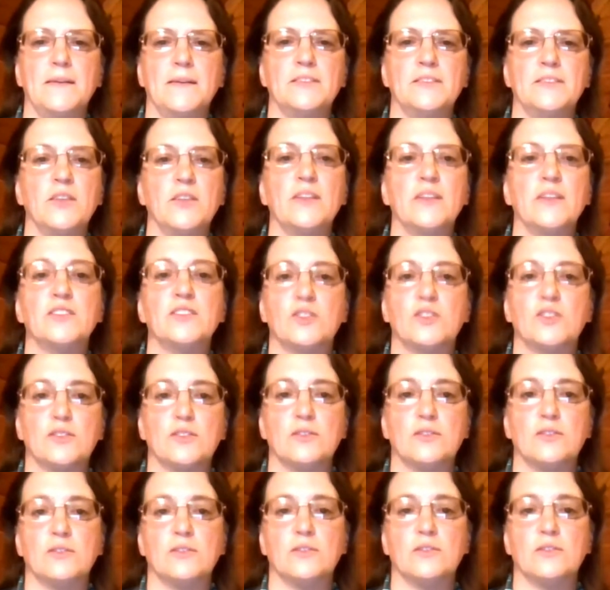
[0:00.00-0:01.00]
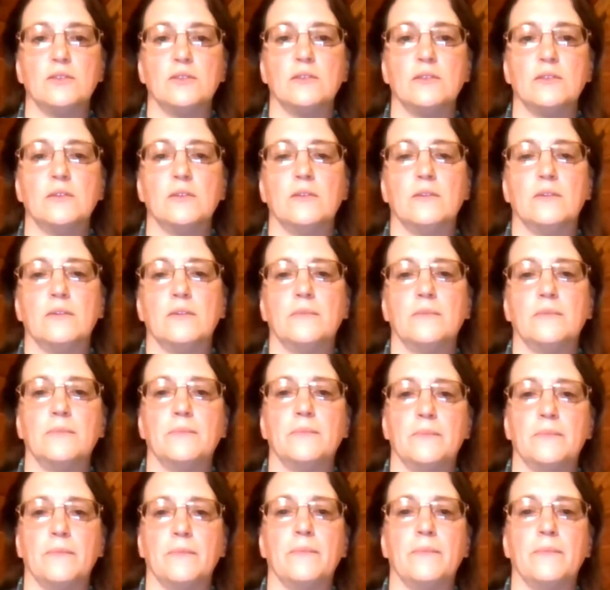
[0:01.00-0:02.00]
we're expecting a huge
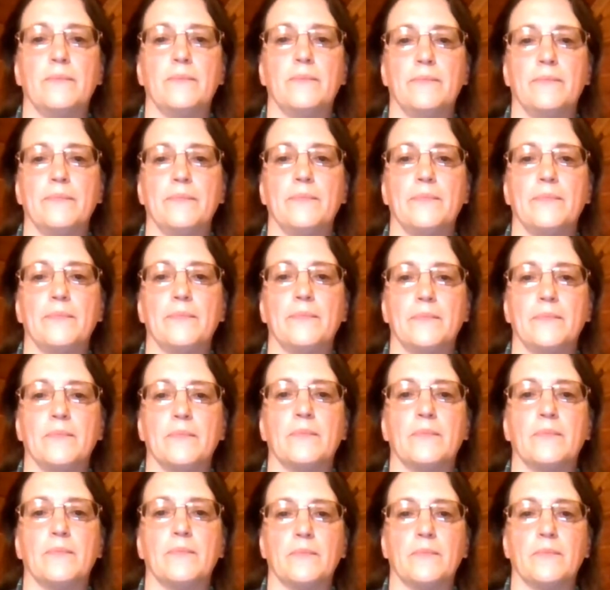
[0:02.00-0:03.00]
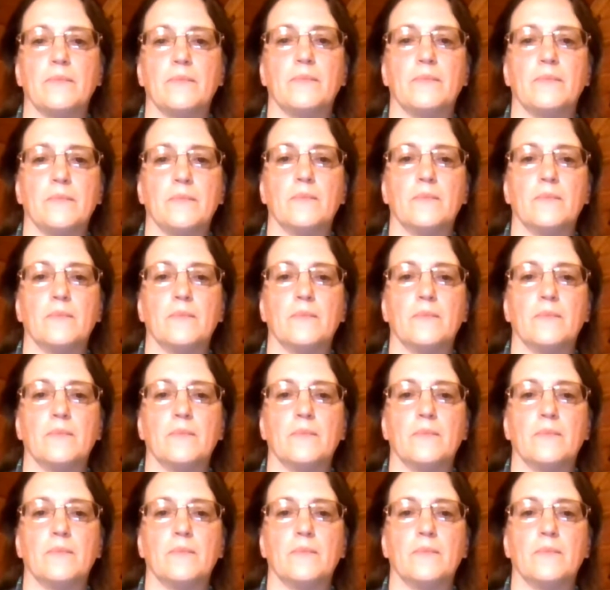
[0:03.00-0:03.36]
turnout and a great result in your state.